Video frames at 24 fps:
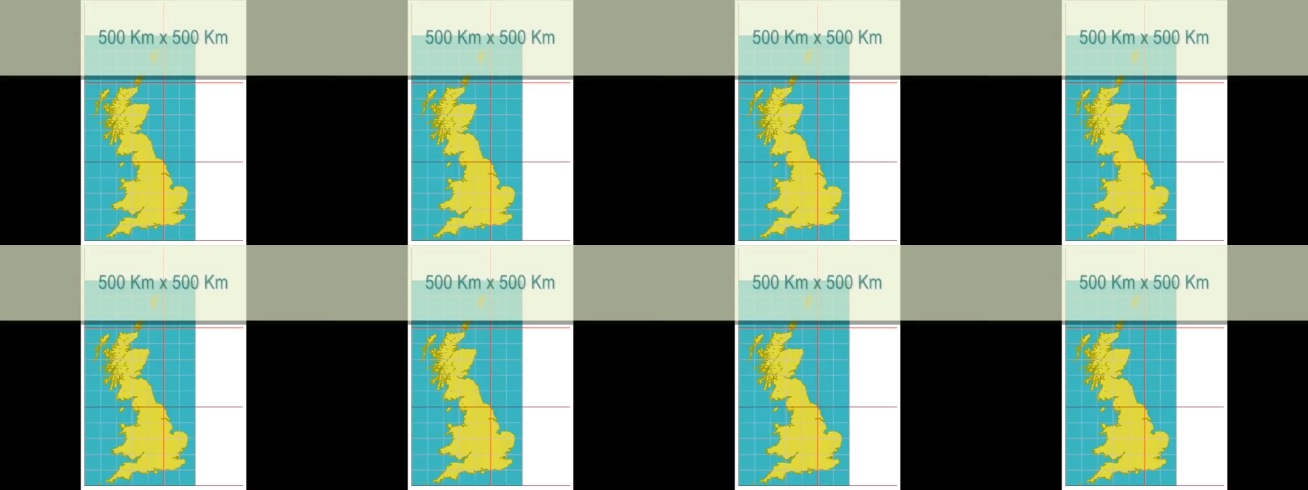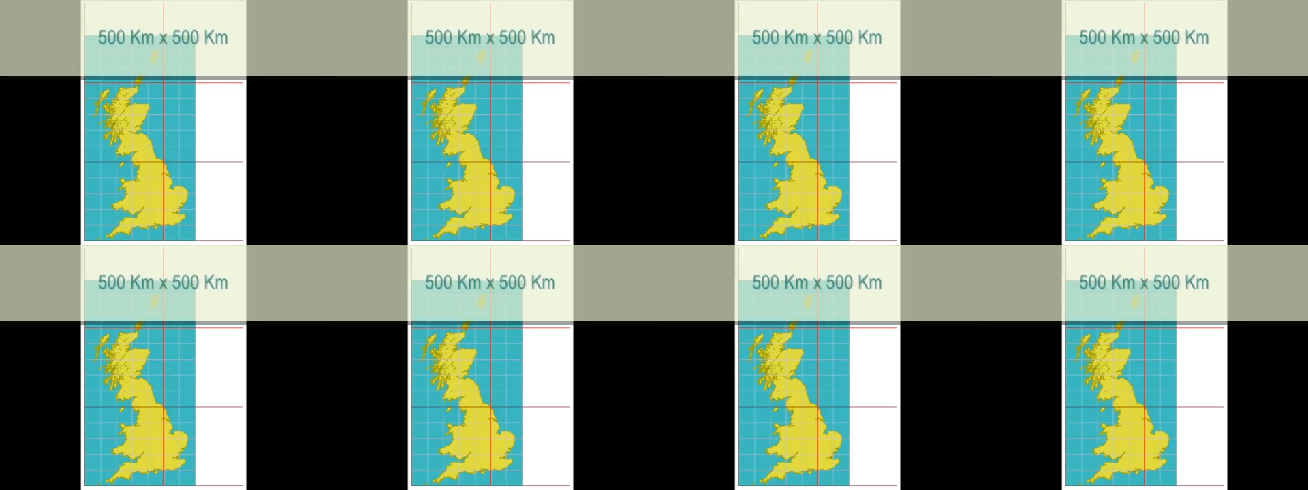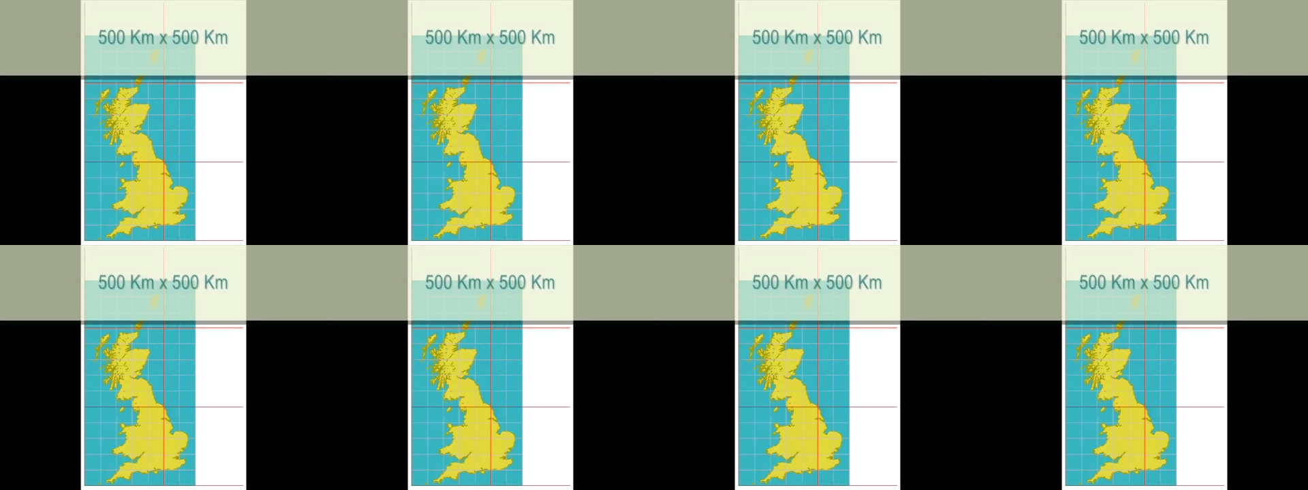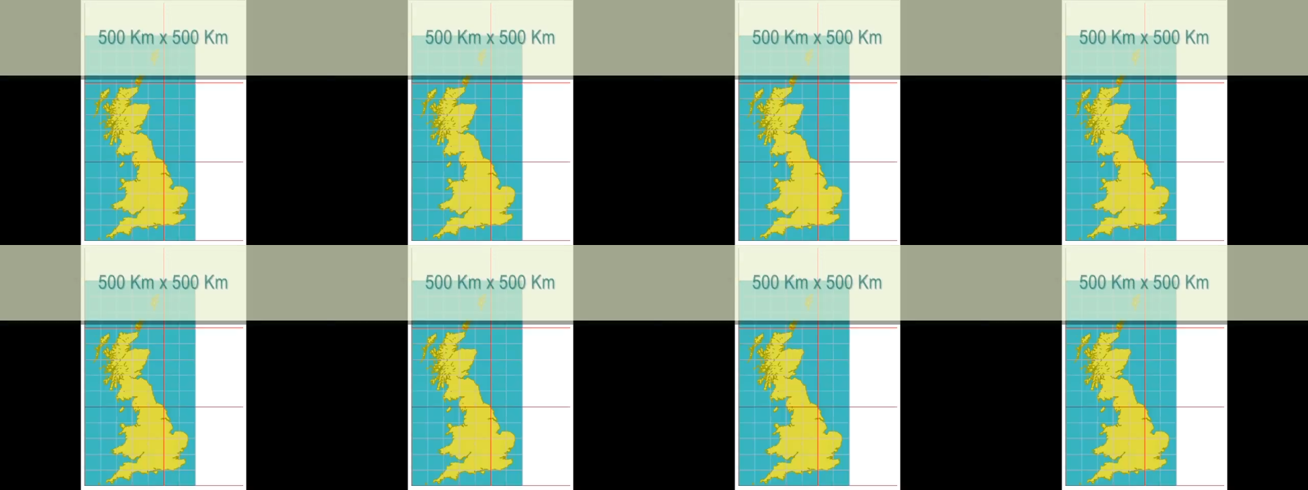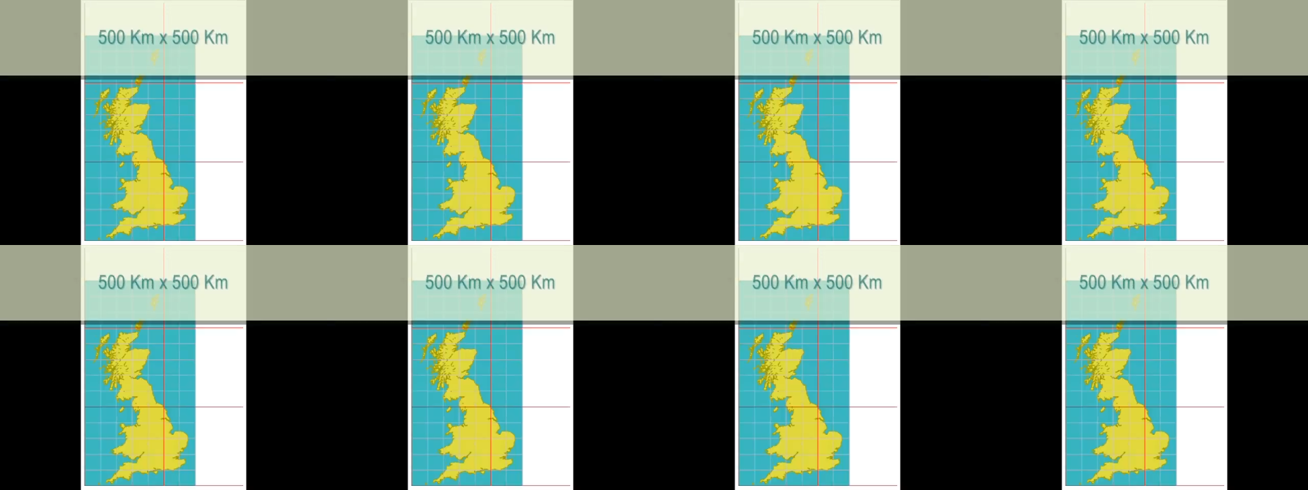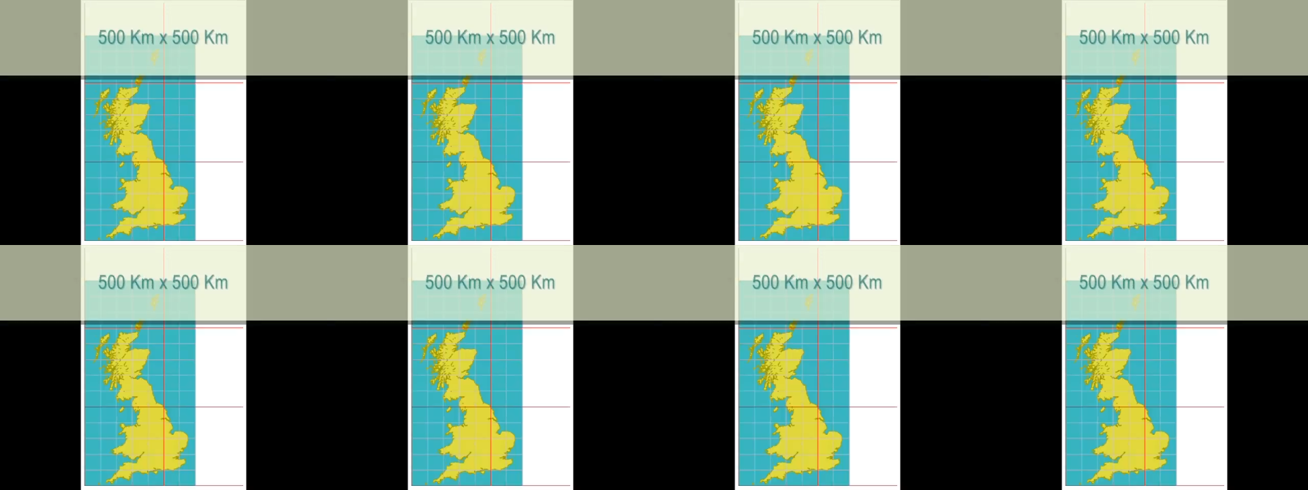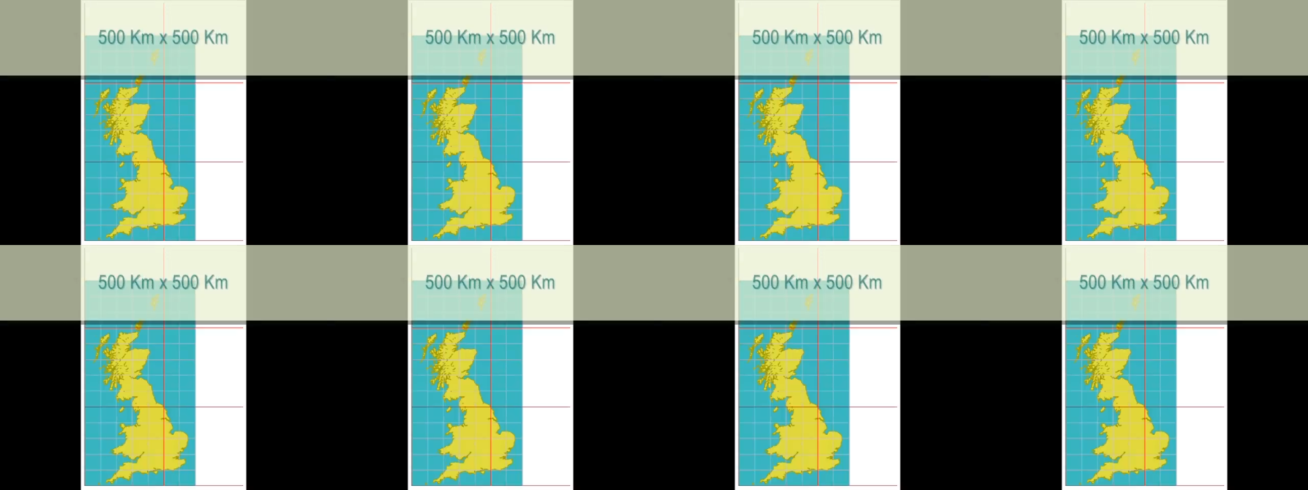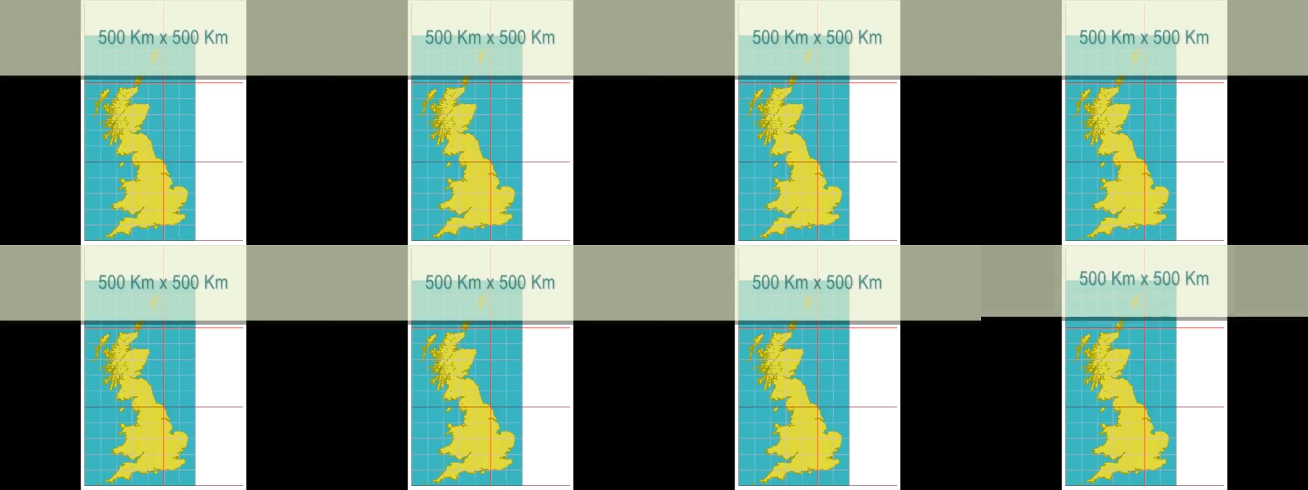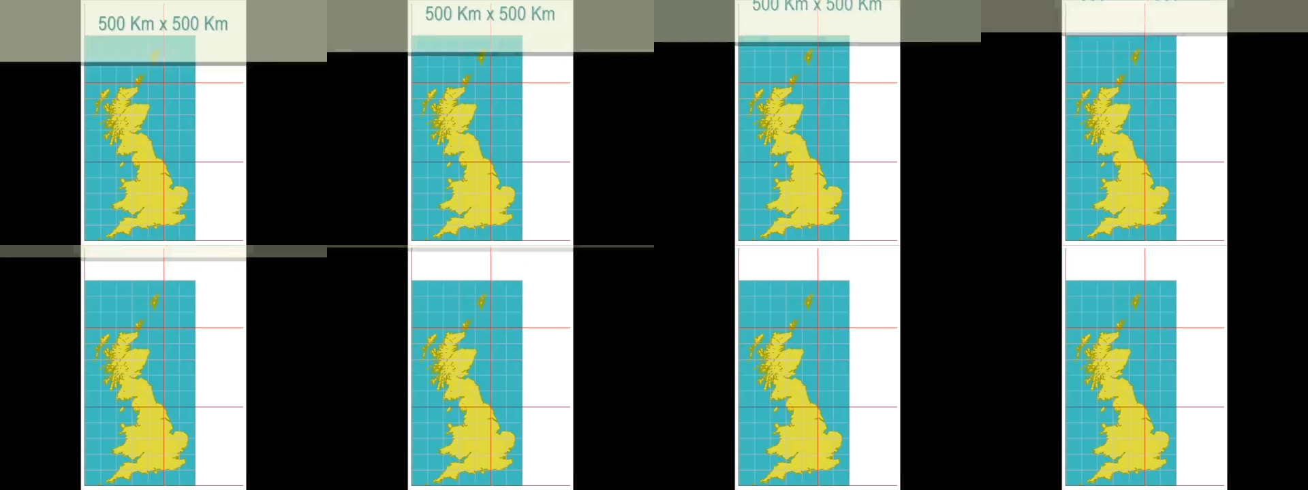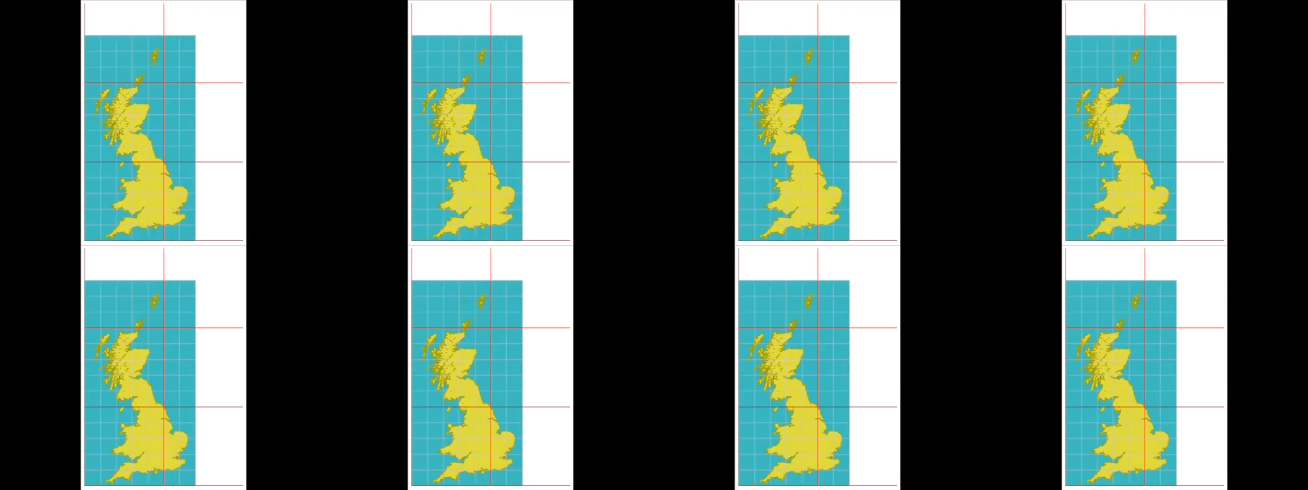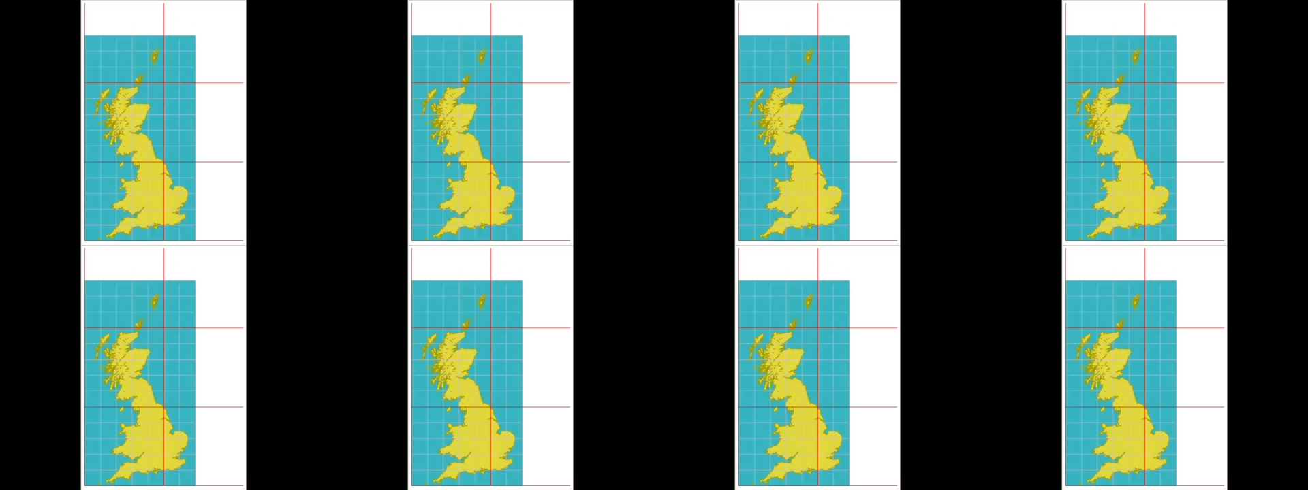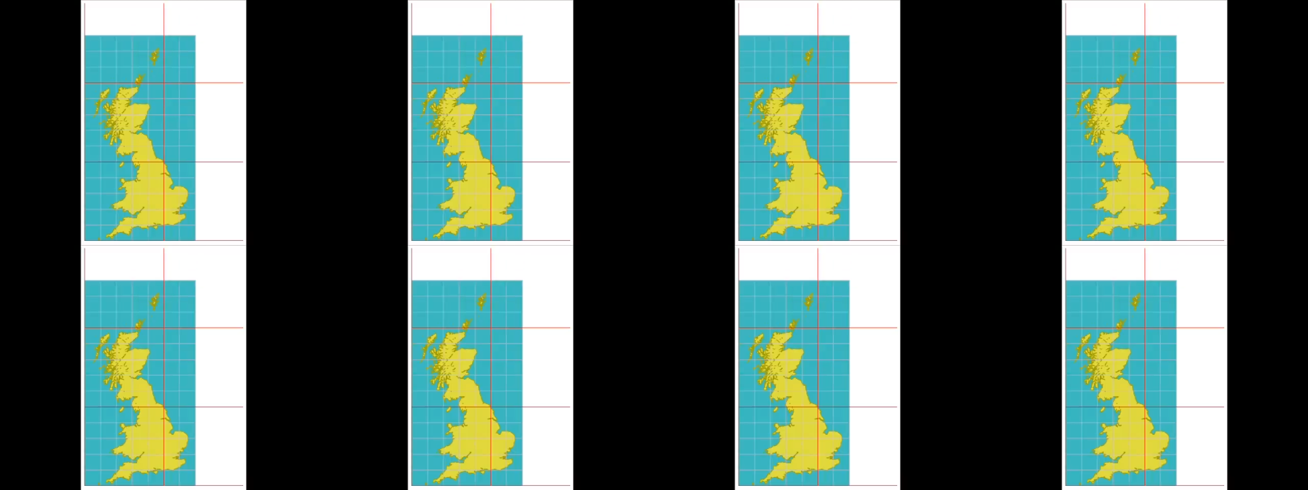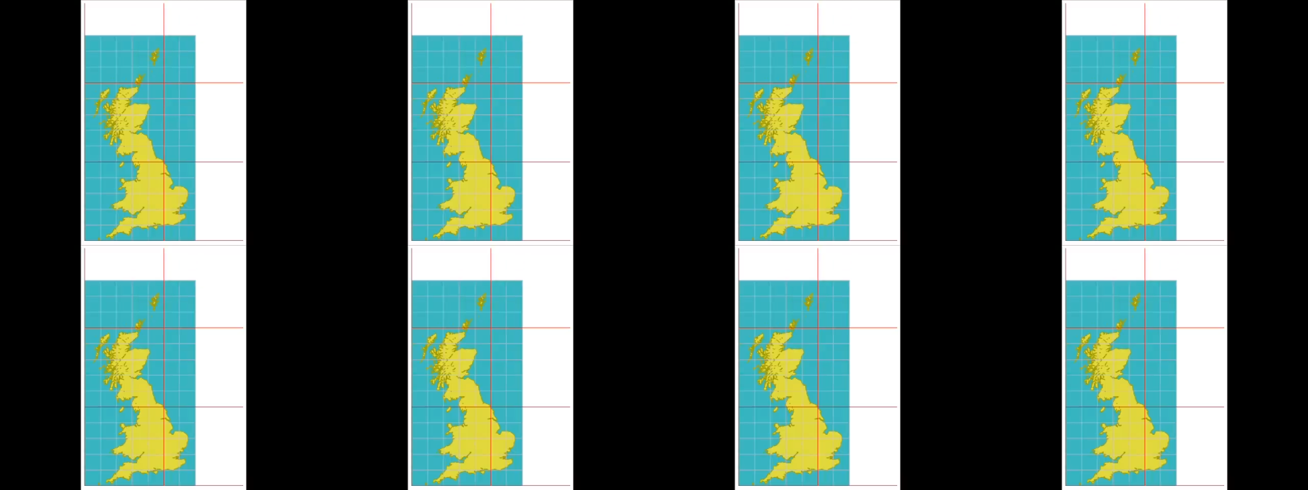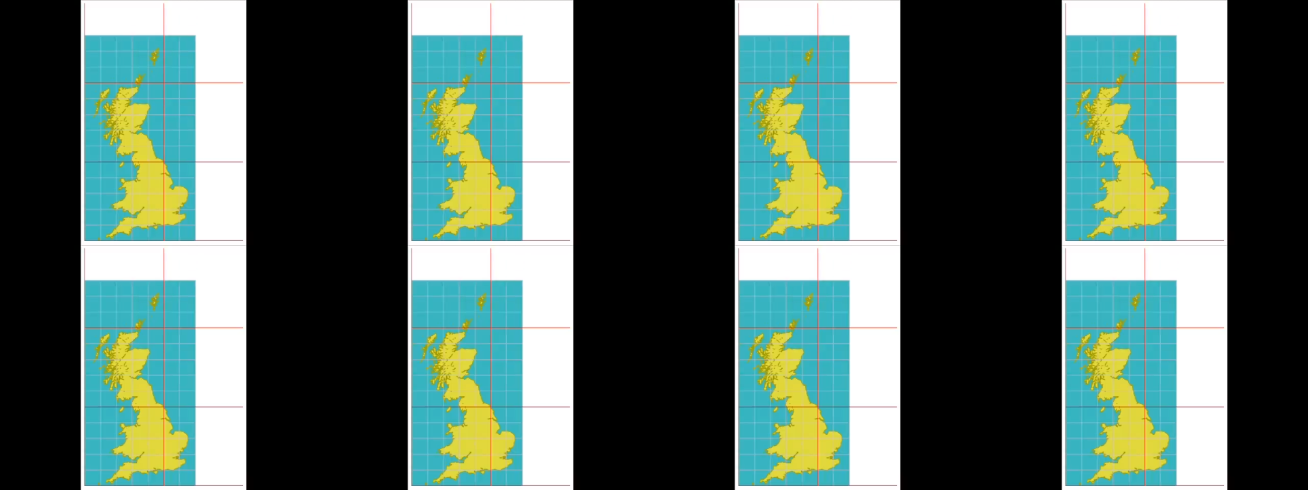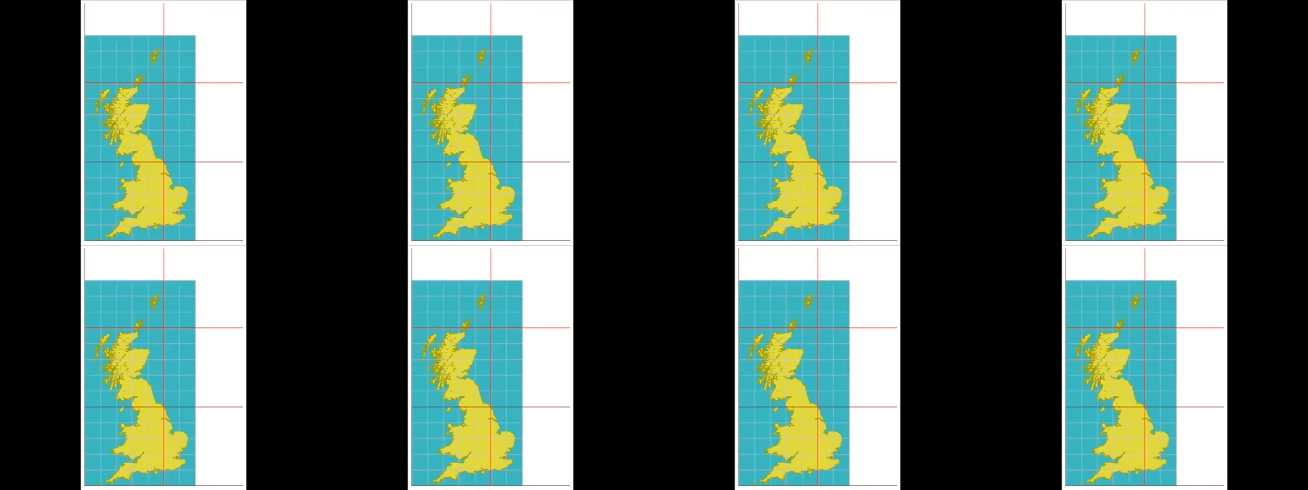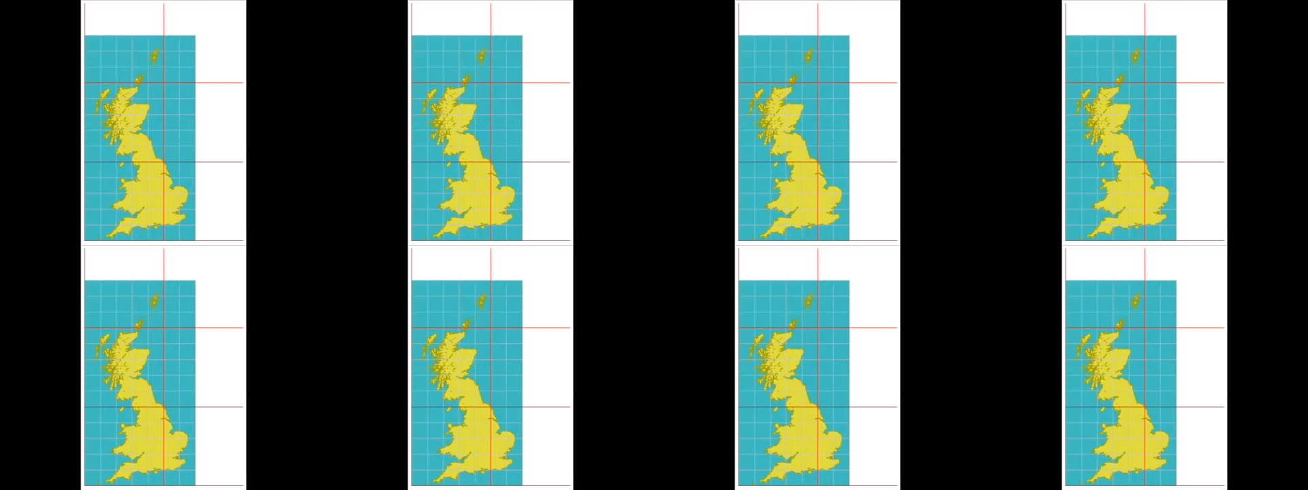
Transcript: [unreadable: no face in view]